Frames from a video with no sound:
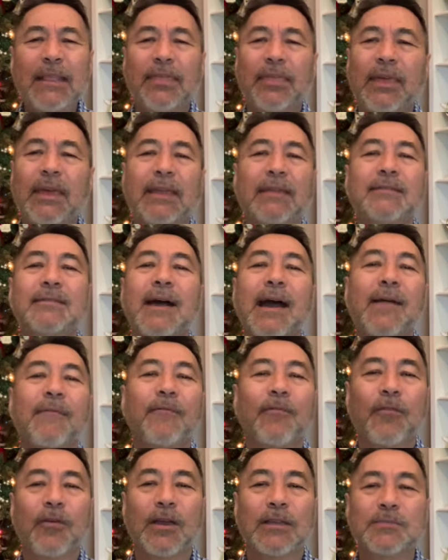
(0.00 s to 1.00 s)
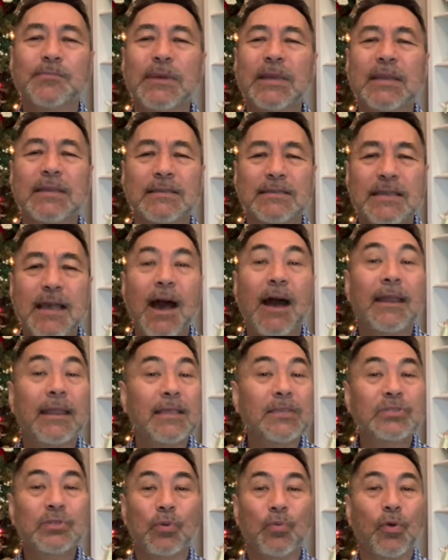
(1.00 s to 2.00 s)
thing in time for us because God
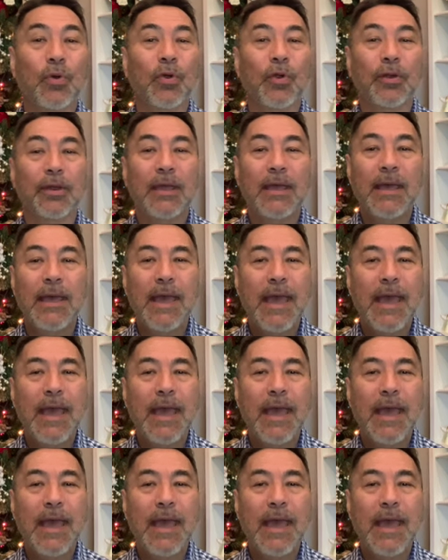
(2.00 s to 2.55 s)
is the Word,